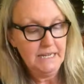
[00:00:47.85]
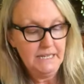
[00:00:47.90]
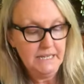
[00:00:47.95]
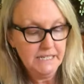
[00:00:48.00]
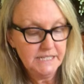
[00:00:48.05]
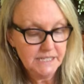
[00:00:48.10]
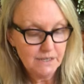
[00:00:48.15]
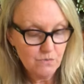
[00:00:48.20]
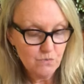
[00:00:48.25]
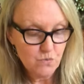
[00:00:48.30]

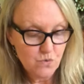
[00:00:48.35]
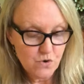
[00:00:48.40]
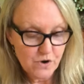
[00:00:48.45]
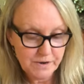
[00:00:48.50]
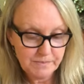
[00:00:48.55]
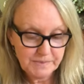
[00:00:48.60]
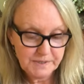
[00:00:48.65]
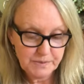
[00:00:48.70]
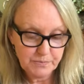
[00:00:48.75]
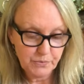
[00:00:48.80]
It's a
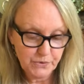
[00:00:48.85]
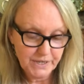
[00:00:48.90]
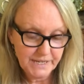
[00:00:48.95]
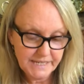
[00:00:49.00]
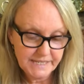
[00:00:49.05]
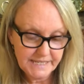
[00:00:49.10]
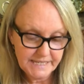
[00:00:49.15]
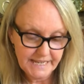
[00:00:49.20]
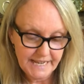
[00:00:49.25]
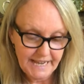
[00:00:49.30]
warm
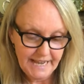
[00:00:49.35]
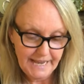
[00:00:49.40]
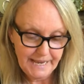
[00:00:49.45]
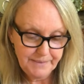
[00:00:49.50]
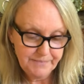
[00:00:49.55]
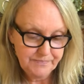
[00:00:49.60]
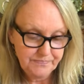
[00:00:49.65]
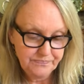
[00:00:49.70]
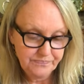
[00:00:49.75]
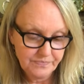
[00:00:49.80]
spring
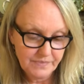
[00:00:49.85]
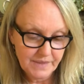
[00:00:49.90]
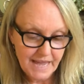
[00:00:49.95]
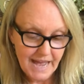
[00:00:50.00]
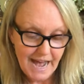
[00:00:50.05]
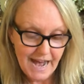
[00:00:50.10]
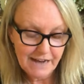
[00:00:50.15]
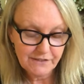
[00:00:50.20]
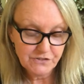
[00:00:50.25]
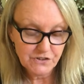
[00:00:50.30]
day.
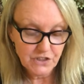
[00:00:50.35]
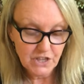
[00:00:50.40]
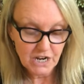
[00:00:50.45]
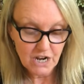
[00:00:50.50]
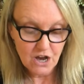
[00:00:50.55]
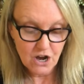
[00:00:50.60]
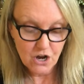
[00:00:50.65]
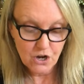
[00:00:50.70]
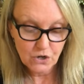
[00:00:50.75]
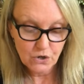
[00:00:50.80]
After the
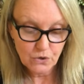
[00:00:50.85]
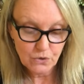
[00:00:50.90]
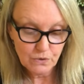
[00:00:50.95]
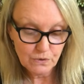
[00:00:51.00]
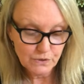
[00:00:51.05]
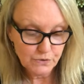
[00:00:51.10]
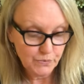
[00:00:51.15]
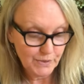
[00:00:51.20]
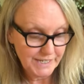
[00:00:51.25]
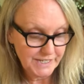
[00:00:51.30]
long
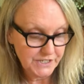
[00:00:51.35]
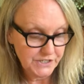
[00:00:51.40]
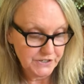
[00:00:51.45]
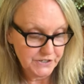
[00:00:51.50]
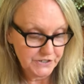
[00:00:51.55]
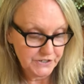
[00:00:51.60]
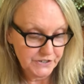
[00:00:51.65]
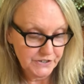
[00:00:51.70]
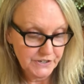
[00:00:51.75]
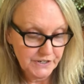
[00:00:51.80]
cold
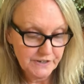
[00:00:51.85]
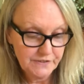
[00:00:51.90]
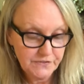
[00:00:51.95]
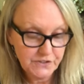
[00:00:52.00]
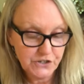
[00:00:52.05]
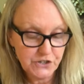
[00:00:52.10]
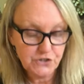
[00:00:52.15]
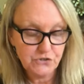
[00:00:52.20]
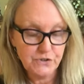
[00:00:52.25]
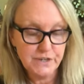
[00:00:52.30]
winter,
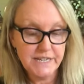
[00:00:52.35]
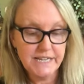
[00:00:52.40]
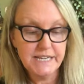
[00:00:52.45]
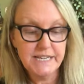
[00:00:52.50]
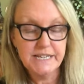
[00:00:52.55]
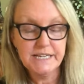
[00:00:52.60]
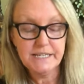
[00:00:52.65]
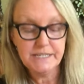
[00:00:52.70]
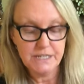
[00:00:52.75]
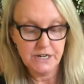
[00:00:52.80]
the
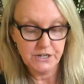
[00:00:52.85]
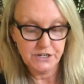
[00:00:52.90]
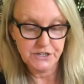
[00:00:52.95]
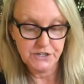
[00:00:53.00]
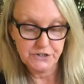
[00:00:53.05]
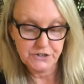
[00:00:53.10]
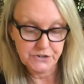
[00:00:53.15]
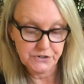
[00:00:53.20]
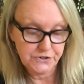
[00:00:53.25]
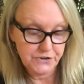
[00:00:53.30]
trees are
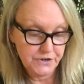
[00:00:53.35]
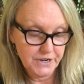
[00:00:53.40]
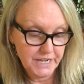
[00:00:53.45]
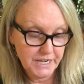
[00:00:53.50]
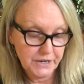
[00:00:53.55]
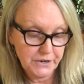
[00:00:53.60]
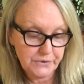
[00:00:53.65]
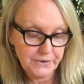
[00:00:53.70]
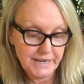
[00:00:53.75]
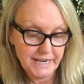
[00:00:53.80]

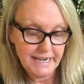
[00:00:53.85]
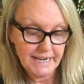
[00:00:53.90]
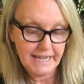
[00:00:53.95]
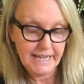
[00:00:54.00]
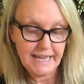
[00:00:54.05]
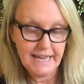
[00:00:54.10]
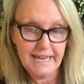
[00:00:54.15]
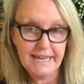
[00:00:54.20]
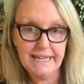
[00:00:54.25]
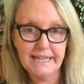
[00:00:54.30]
turning green
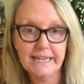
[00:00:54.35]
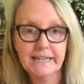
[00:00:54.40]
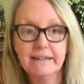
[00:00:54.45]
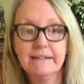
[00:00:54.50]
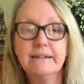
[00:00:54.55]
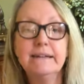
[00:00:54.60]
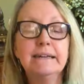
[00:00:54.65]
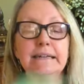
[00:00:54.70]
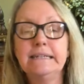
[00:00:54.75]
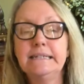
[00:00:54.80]
again.
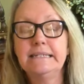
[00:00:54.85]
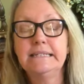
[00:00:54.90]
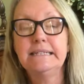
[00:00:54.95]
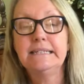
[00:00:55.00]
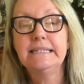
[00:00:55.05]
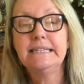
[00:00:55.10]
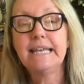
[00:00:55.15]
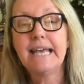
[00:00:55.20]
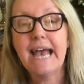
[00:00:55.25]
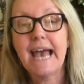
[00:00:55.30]

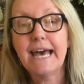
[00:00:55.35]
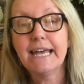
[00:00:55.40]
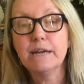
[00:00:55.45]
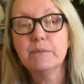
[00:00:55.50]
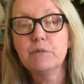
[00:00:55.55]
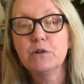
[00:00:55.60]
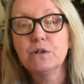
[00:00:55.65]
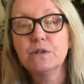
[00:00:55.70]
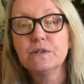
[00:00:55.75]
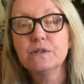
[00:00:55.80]
The
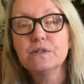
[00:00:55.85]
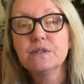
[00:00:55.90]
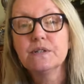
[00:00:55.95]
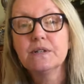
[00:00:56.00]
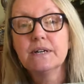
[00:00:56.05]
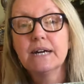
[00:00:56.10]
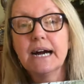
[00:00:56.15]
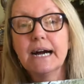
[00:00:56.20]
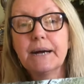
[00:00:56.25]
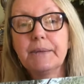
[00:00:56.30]
animals
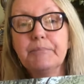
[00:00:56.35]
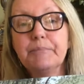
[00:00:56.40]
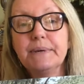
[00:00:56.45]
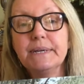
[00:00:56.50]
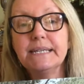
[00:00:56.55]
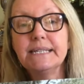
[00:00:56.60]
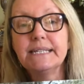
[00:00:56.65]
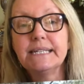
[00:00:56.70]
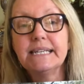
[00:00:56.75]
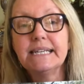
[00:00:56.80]
are
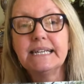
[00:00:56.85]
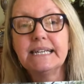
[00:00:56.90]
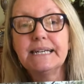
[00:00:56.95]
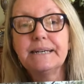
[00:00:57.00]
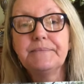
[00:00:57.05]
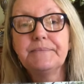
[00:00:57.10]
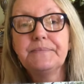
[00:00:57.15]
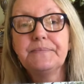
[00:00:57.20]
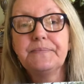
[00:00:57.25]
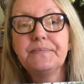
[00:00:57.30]
busy.